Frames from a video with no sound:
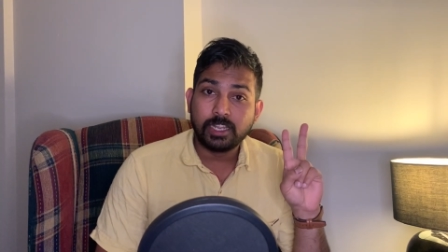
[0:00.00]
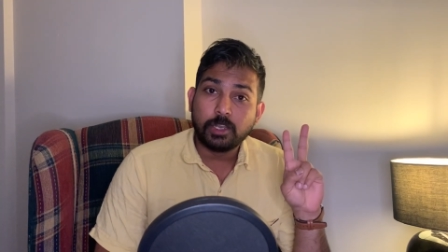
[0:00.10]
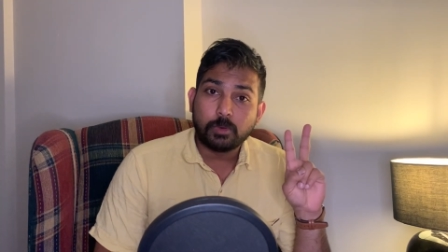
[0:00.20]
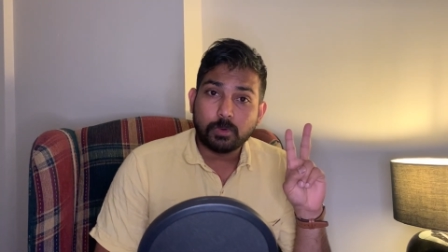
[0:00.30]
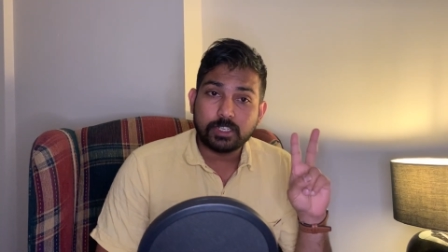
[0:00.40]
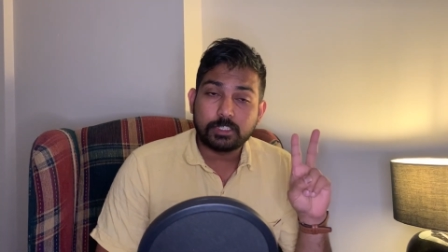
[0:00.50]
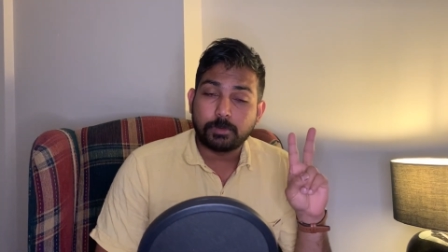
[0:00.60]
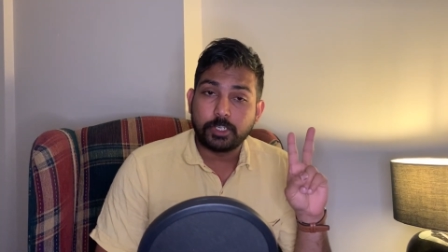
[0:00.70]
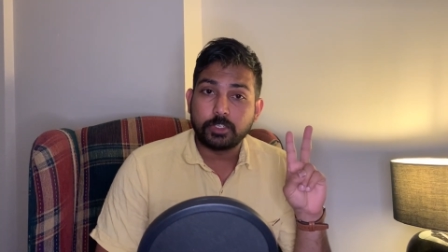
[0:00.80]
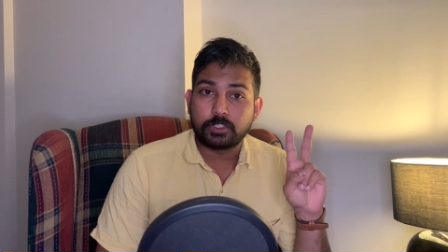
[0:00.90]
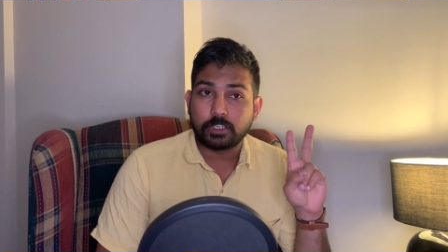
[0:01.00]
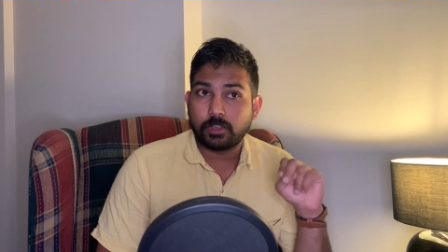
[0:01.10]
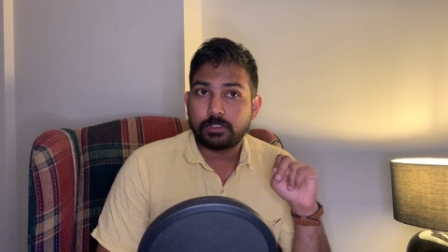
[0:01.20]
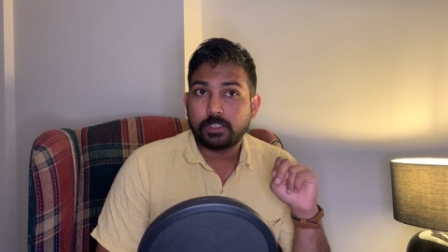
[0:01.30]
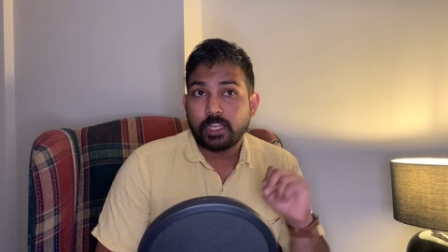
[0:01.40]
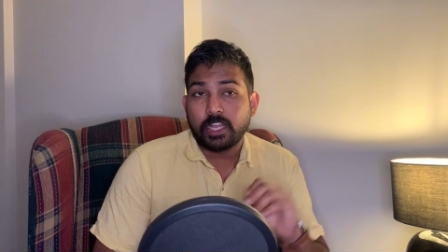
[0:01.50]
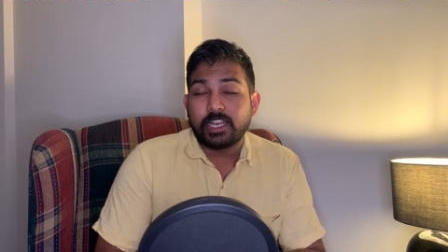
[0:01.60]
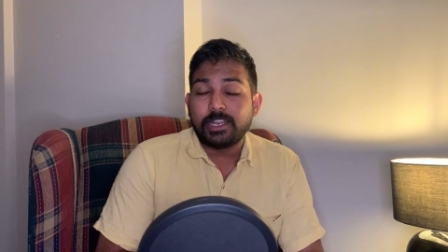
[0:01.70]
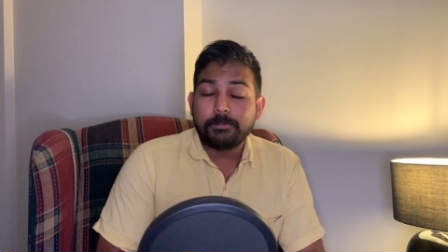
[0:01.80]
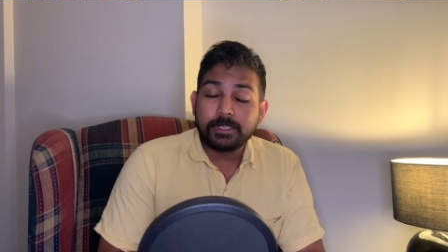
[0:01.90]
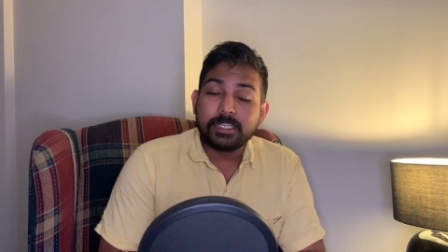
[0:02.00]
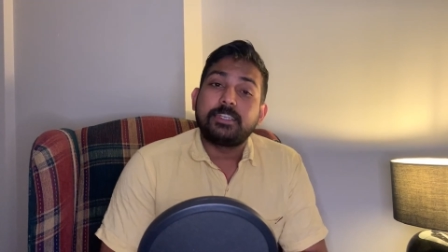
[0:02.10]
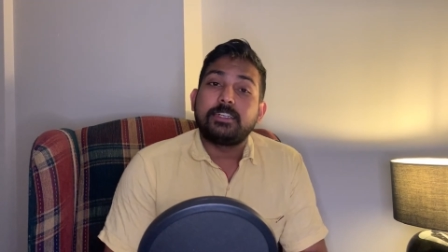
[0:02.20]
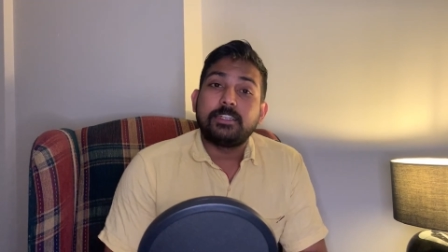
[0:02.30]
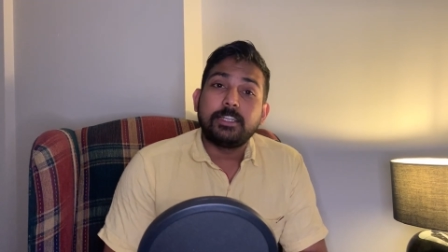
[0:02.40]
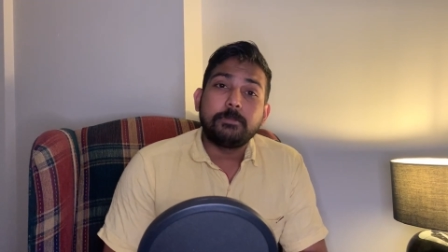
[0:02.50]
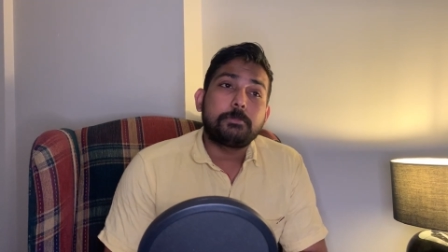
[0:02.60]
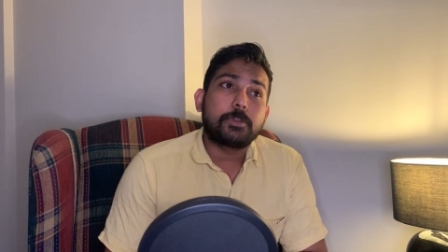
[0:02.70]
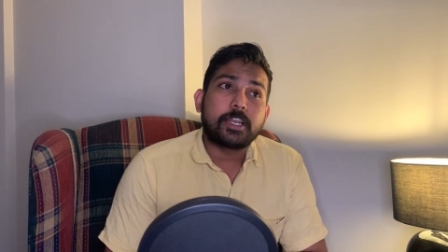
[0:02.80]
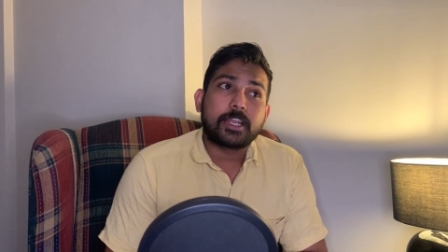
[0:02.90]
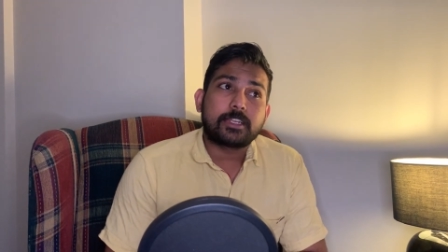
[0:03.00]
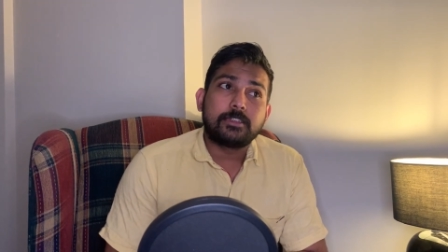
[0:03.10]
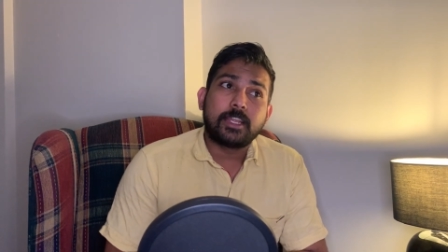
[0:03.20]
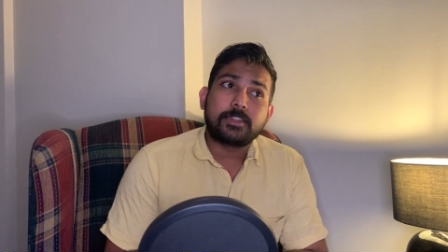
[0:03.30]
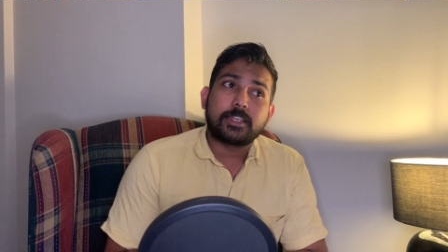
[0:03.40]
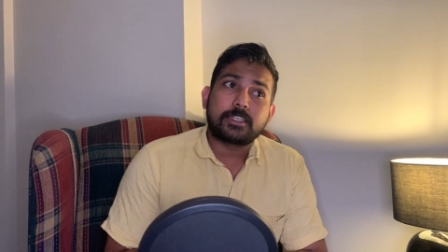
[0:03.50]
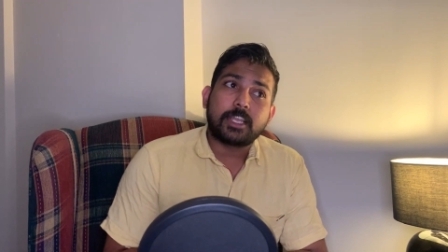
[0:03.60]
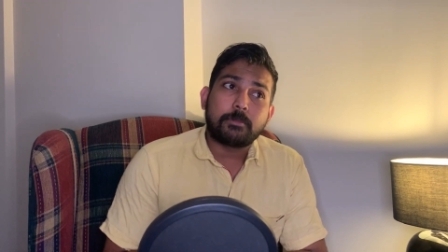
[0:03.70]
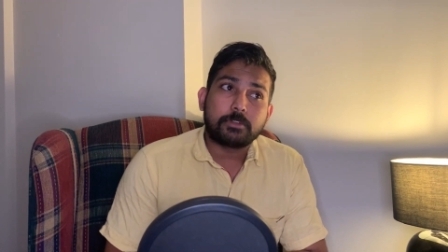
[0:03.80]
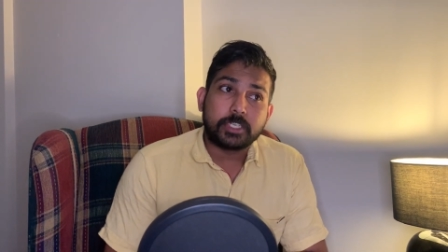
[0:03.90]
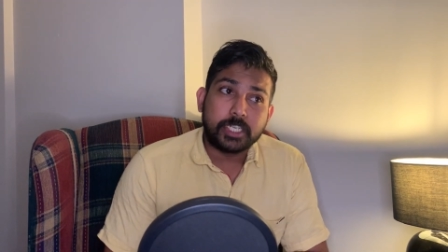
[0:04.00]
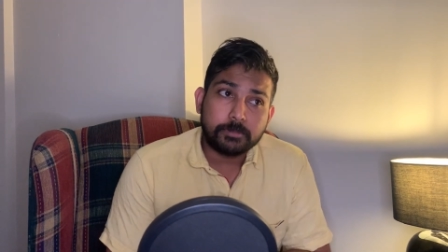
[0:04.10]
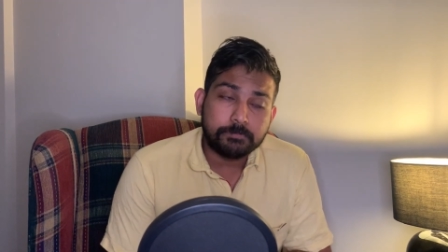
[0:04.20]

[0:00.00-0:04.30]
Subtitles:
What is produced goods? Let me put another example here.